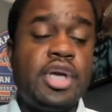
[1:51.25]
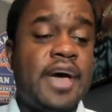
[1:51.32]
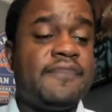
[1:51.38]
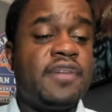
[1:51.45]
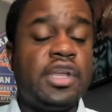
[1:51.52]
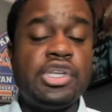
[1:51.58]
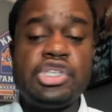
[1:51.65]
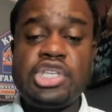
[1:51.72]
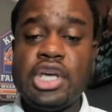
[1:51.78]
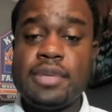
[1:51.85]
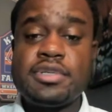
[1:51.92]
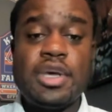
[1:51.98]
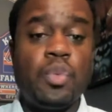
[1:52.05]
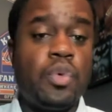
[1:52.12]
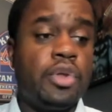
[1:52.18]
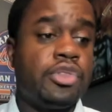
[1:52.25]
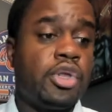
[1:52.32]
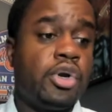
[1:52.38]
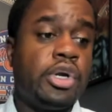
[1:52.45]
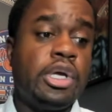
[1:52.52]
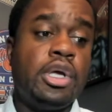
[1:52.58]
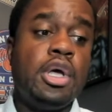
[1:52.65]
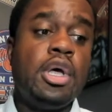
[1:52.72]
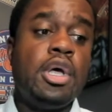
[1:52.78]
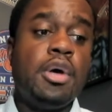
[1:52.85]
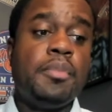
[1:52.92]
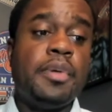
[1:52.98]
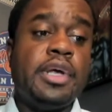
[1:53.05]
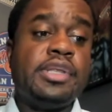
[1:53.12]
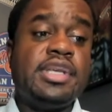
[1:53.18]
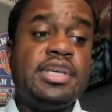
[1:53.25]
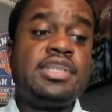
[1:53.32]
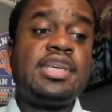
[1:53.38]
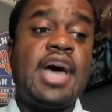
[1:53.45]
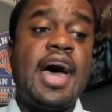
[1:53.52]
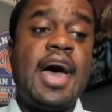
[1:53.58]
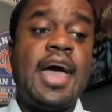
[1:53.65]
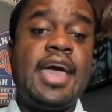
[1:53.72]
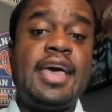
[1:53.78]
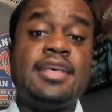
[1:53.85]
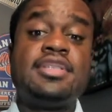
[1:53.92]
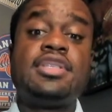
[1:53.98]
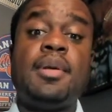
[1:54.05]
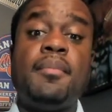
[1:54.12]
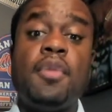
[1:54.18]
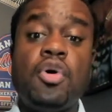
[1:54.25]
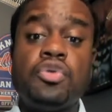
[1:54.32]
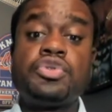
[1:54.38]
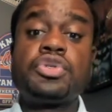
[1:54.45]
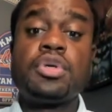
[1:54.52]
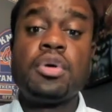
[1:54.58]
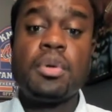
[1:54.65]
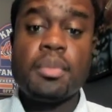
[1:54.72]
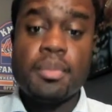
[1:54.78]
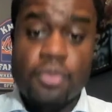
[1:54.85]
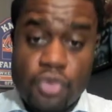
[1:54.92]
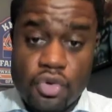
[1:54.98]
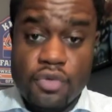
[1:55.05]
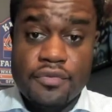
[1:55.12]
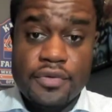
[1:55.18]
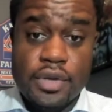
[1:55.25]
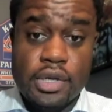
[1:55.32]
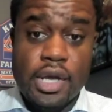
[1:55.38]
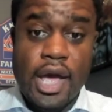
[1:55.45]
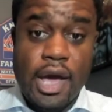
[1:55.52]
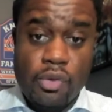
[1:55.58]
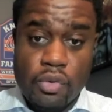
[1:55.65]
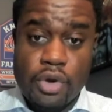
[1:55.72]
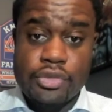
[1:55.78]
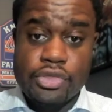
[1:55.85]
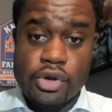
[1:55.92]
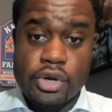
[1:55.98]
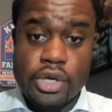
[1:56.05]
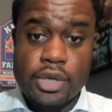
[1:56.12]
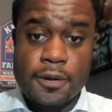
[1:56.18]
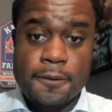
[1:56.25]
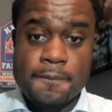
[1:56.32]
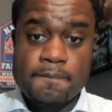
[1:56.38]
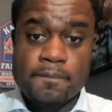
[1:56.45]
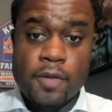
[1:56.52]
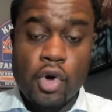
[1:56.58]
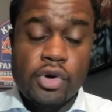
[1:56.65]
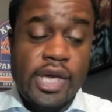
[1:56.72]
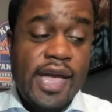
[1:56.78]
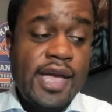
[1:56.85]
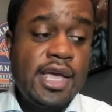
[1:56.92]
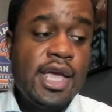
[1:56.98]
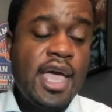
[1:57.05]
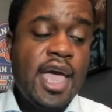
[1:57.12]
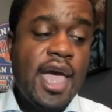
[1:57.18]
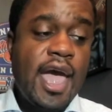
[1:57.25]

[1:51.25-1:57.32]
You have other champs at 130, but this guy is the most proven at 130. Okay.